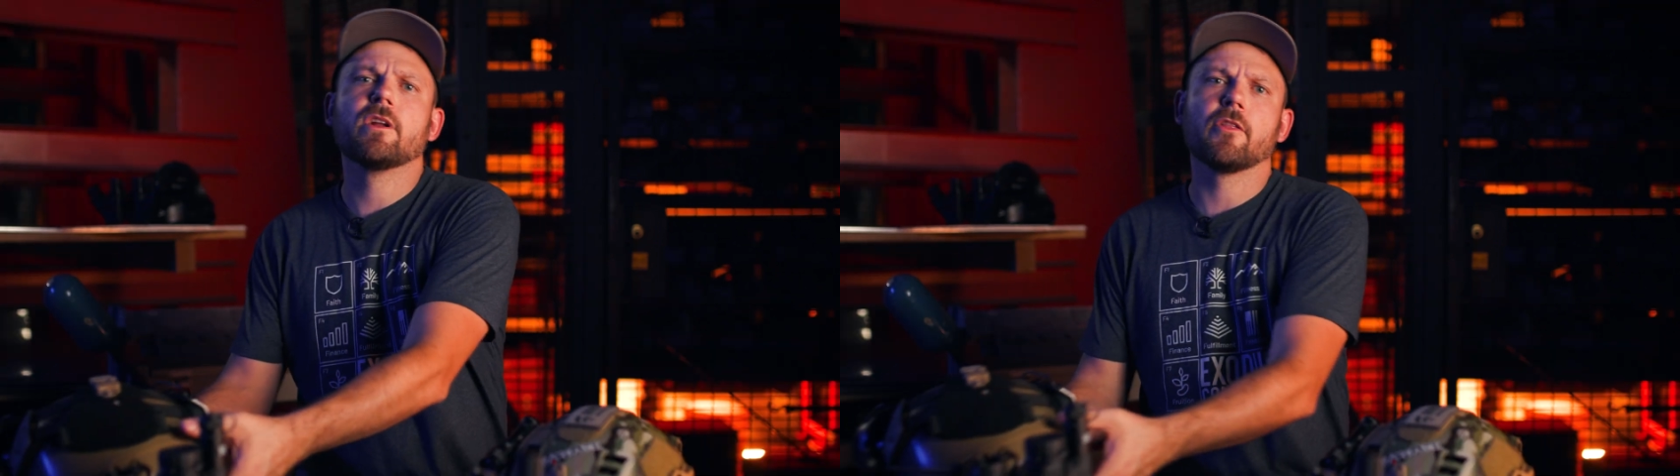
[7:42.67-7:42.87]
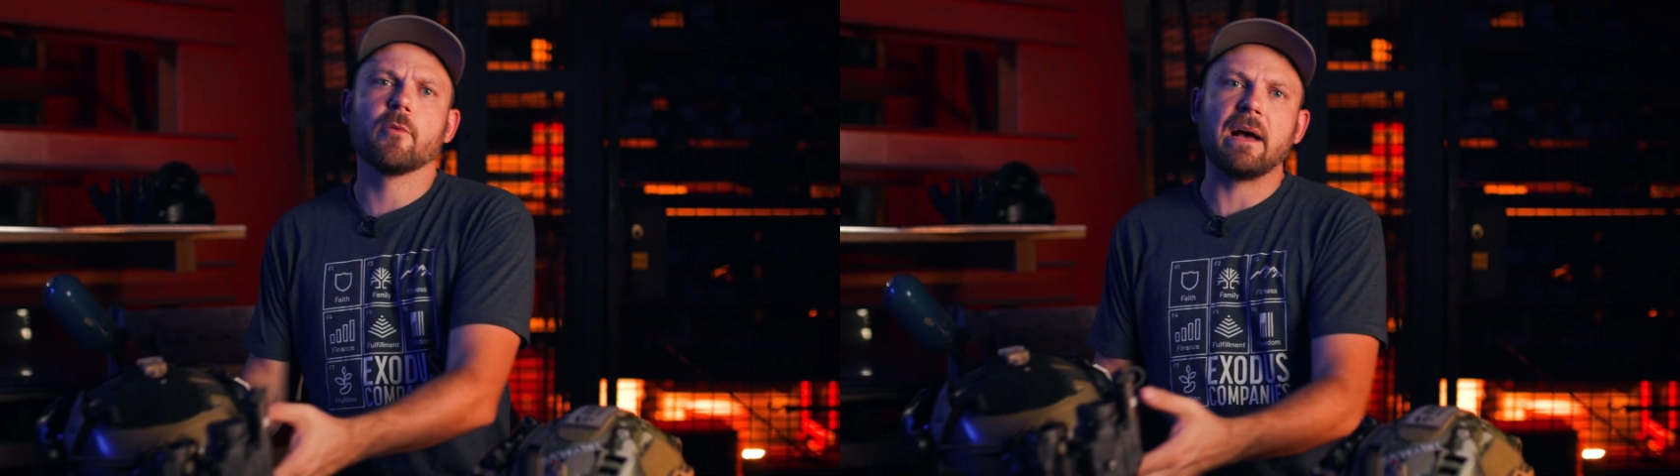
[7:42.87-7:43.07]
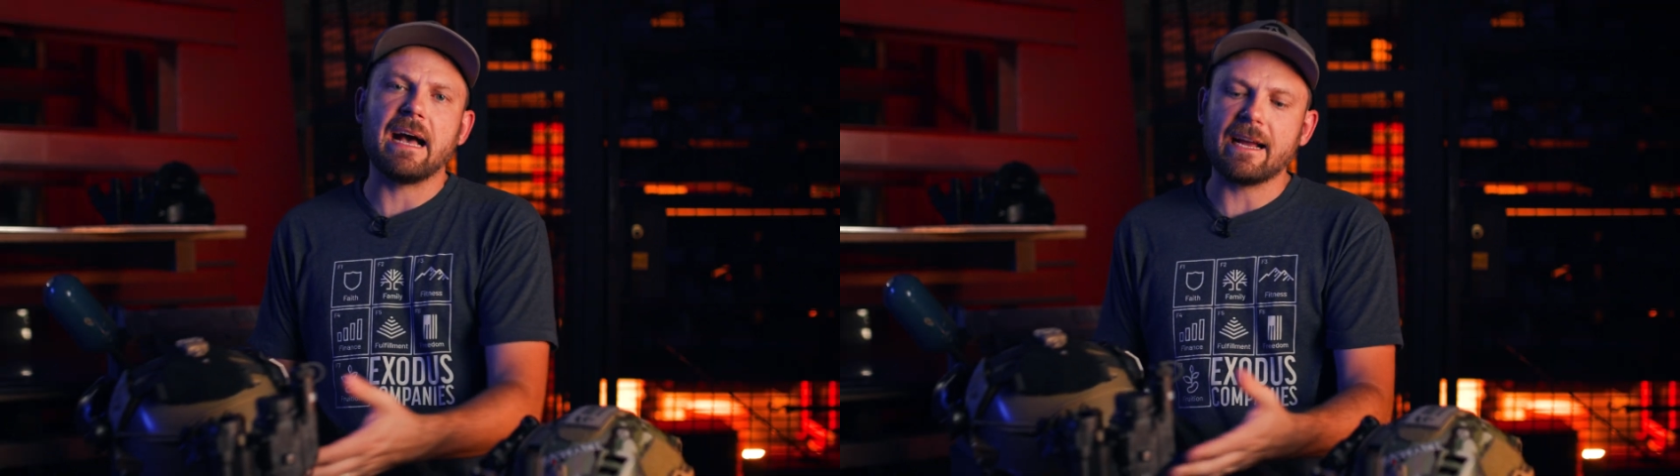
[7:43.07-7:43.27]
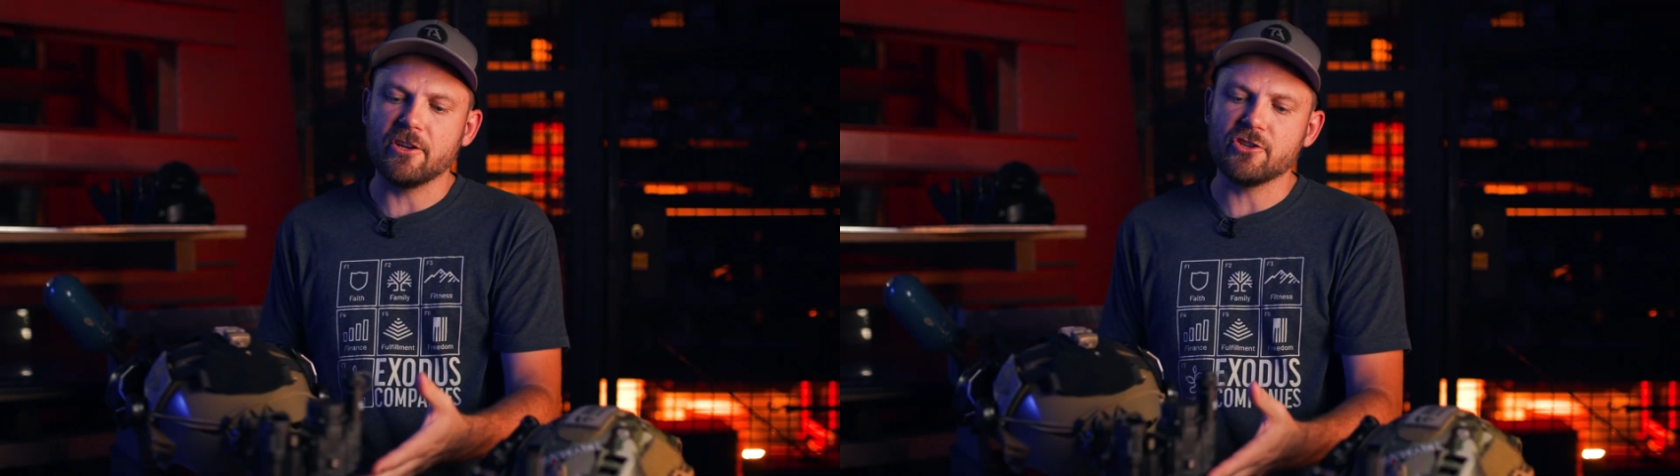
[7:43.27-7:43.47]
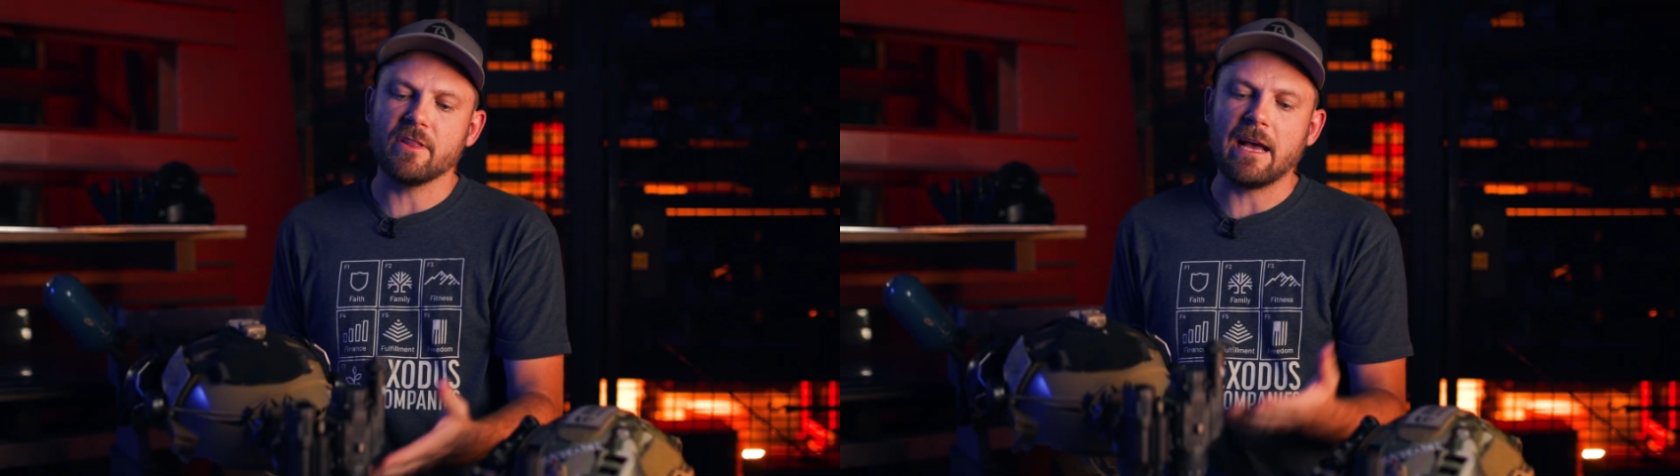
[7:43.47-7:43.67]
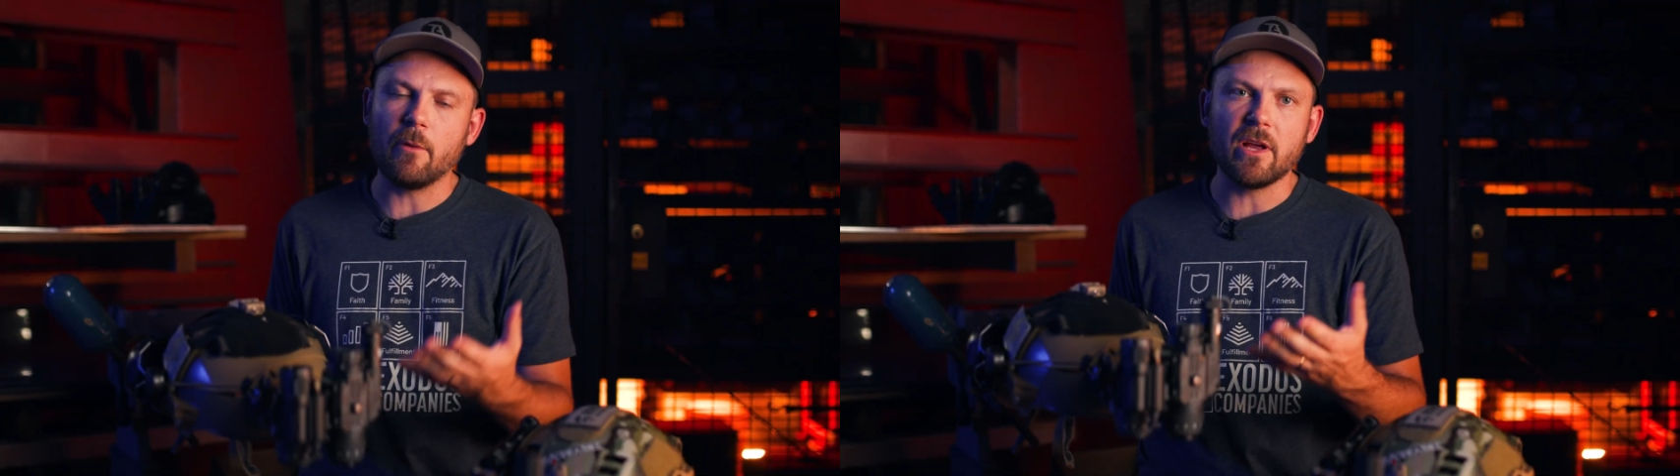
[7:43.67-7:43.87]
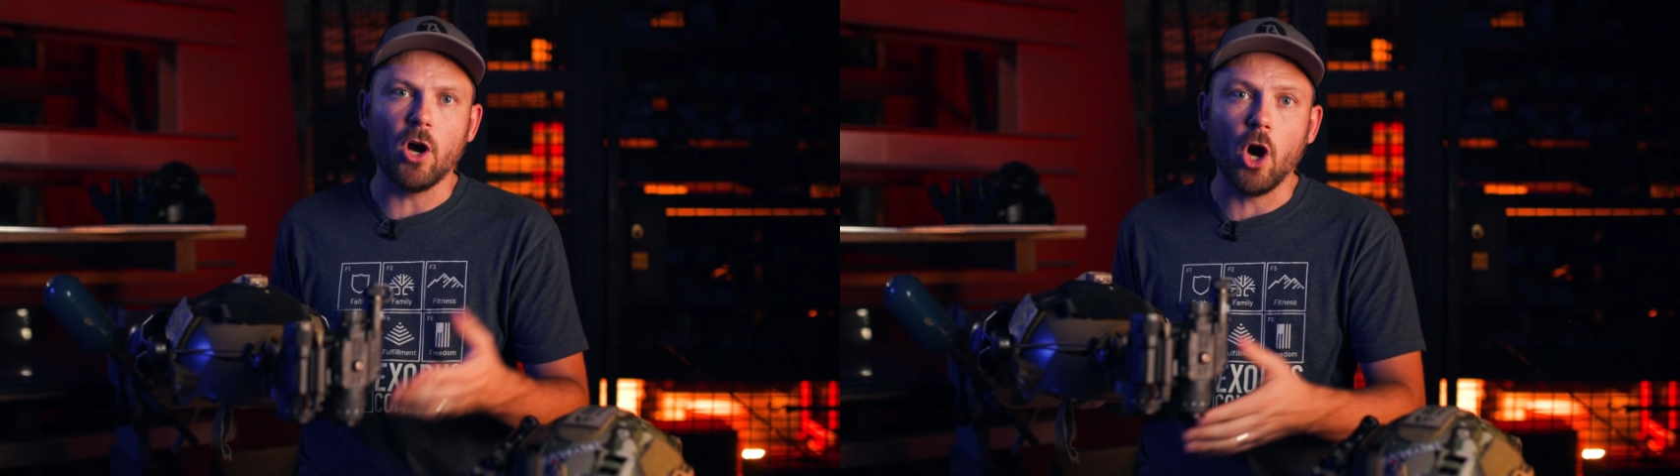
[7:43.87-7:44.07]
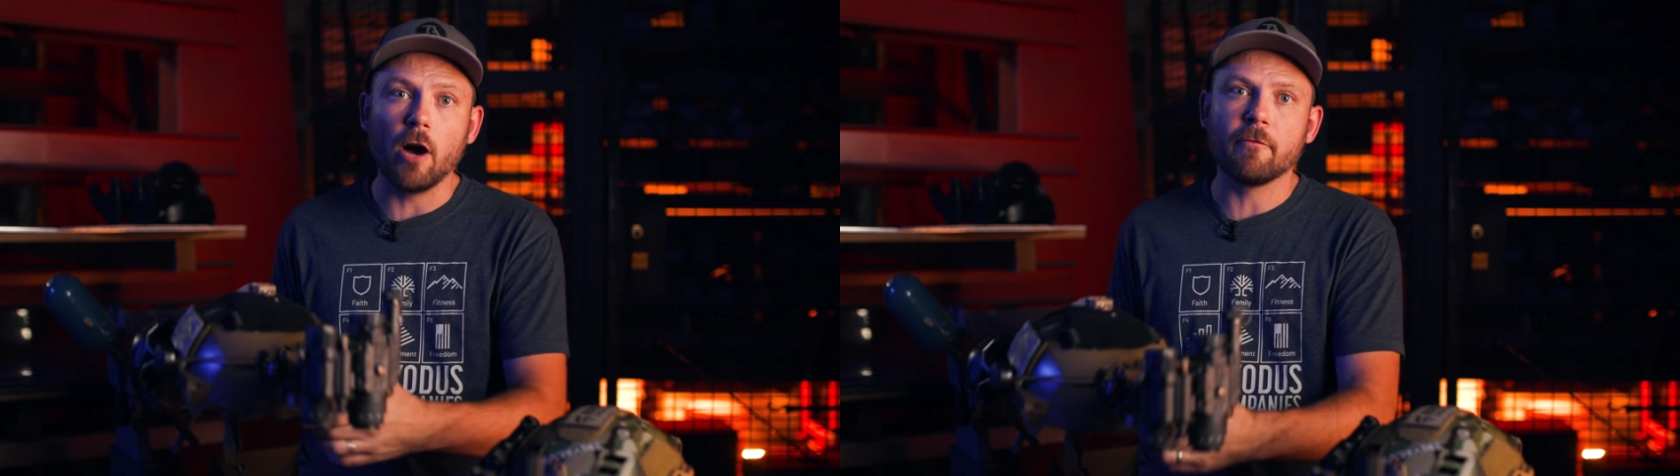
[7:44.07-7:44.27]
another package that we
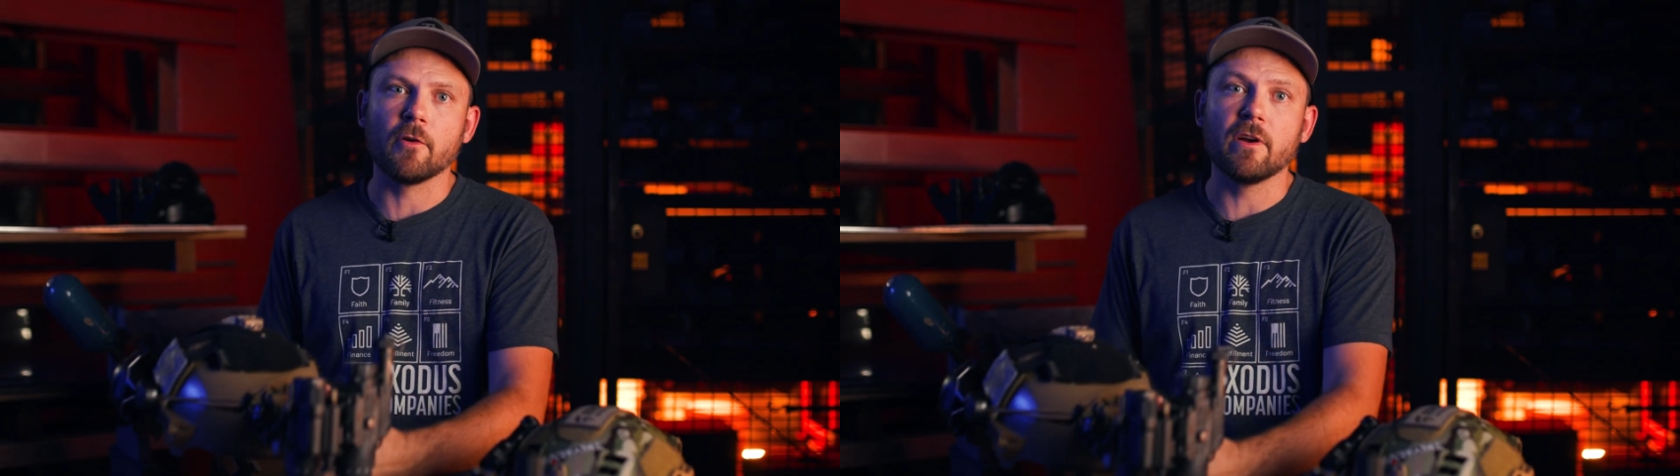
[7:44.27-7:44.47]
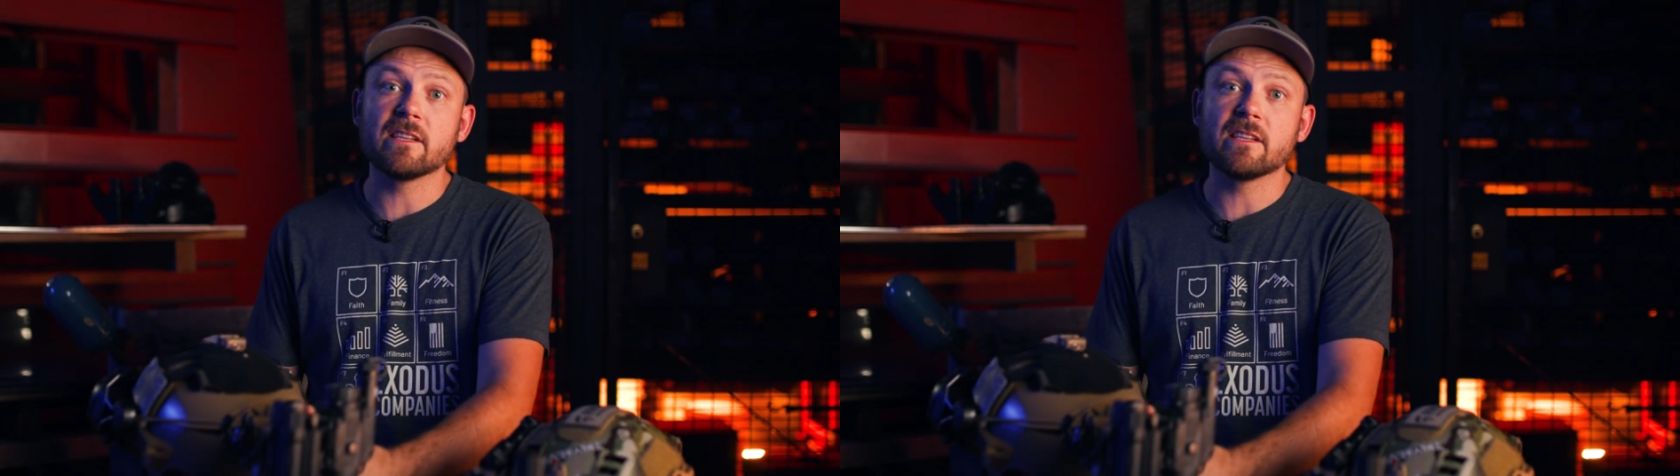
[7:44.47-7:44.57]
offer,